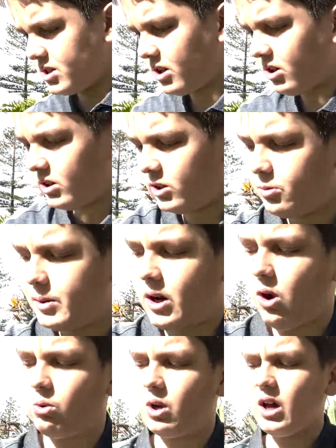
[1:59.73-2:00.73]
that are a little bit
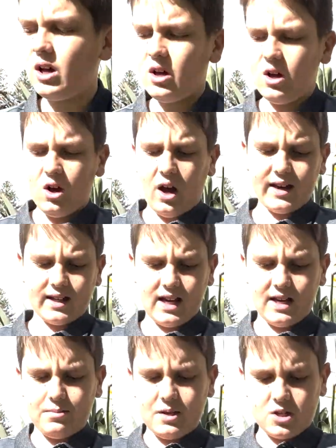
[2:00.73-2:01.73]
older. I
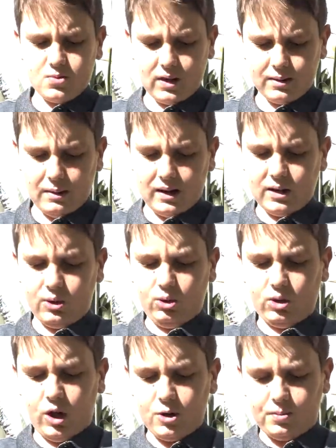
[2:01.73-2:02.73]
keep this one in my little
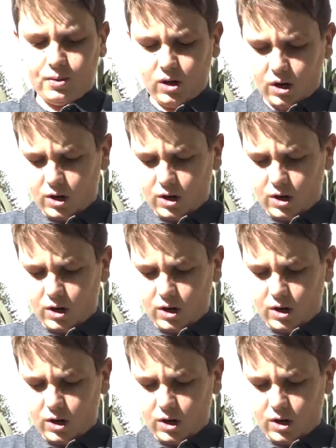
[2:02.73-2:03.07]
low pro